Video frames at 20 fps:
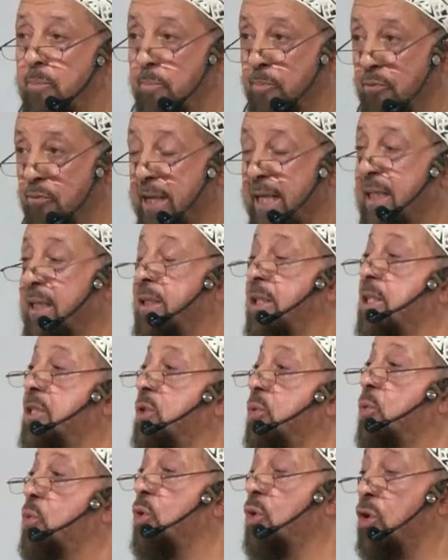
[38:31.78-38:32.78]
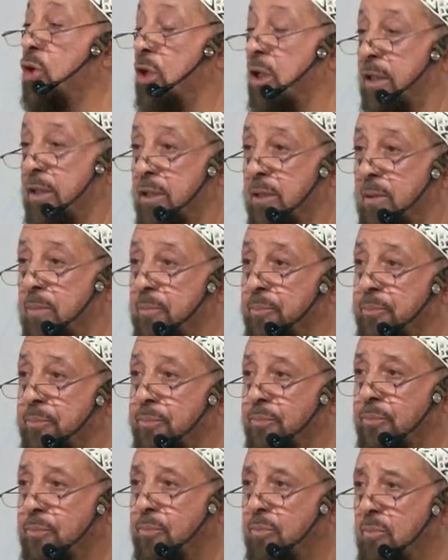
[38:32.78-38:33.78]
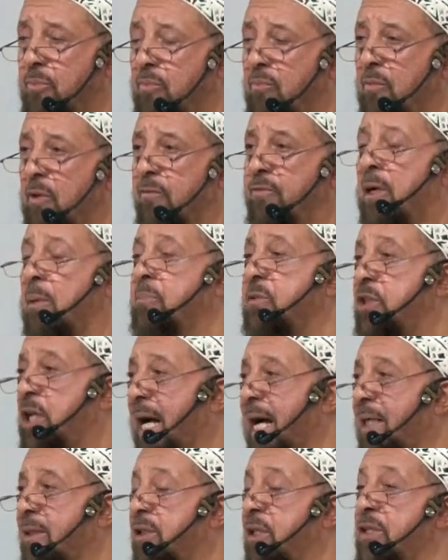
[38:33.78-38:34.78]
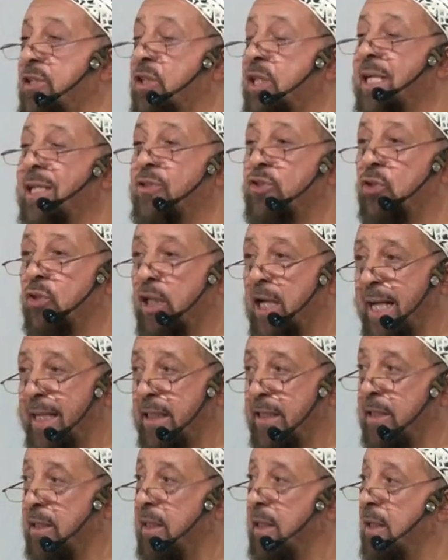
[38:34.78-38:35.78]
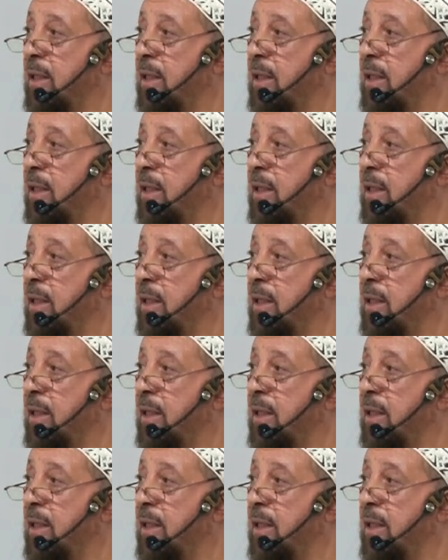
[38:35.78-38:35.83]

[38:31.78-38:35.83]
bring this world from darkness into light,